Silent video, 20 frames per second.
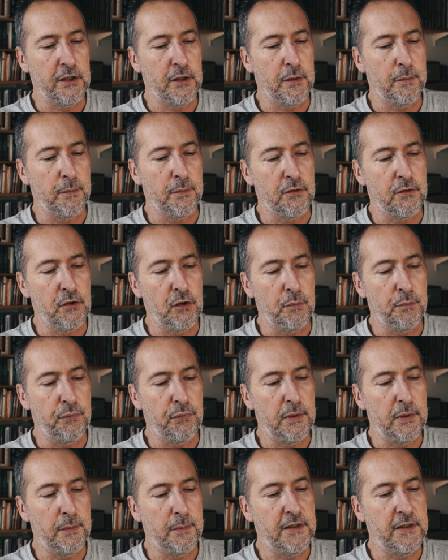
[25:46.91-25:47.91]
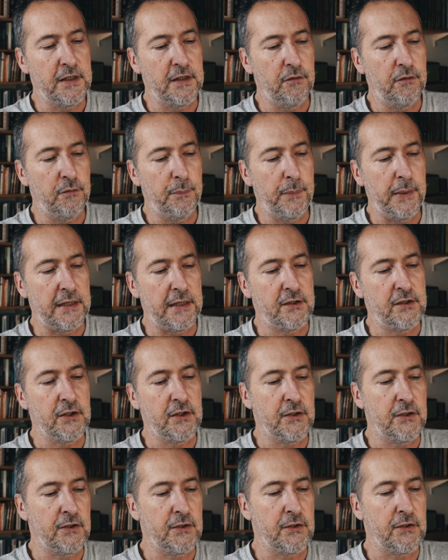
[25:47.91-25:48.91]
them to primitive
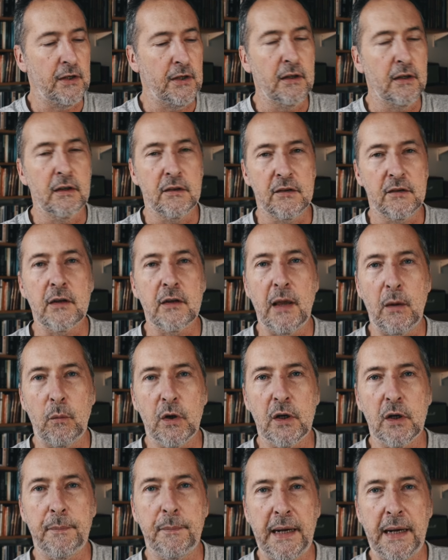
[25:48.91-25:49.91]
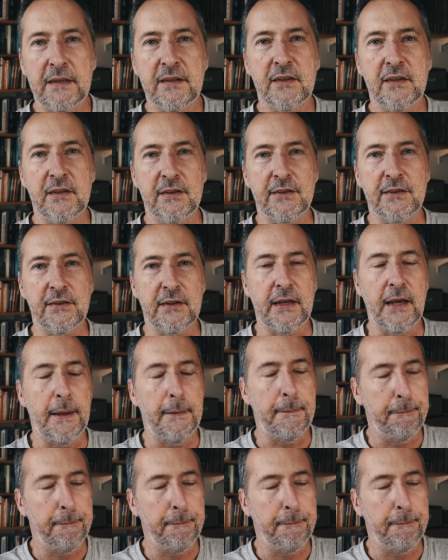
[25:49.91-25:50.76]
patterns. See that word patterns again.